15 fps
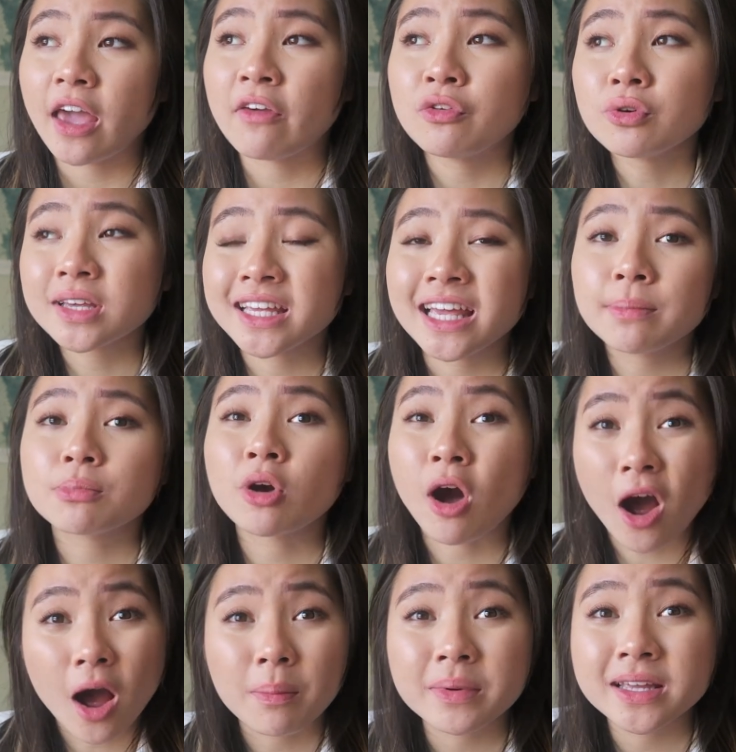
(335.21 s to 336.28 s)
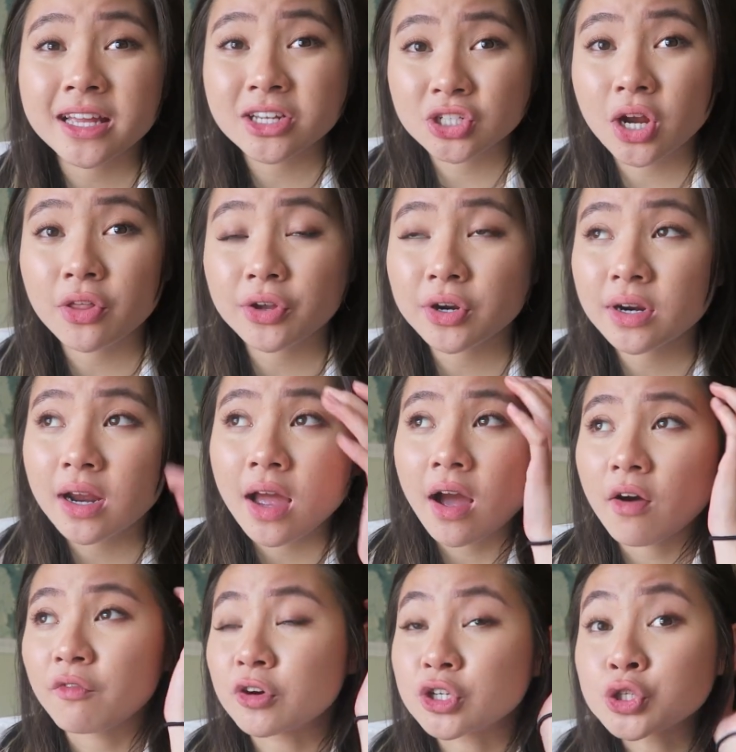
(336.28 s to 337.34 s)
If you keep copying each other
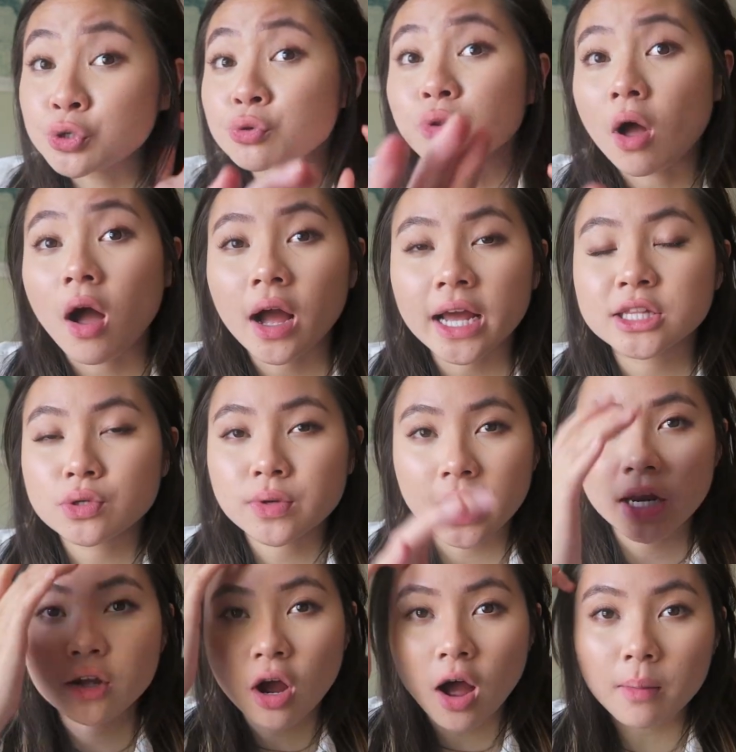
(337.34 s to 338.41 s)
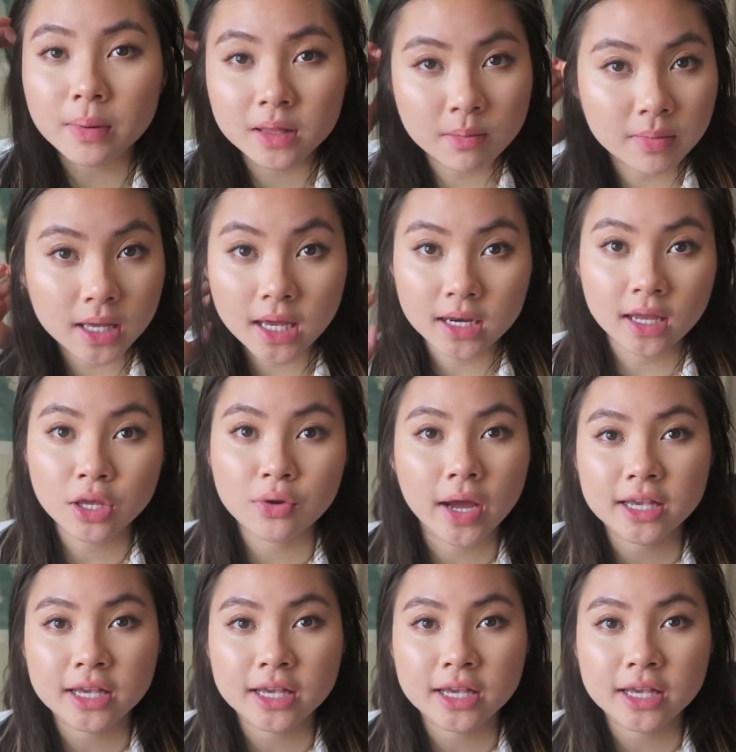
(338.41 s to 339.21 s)
for too long, it's okay to copy in the beginning.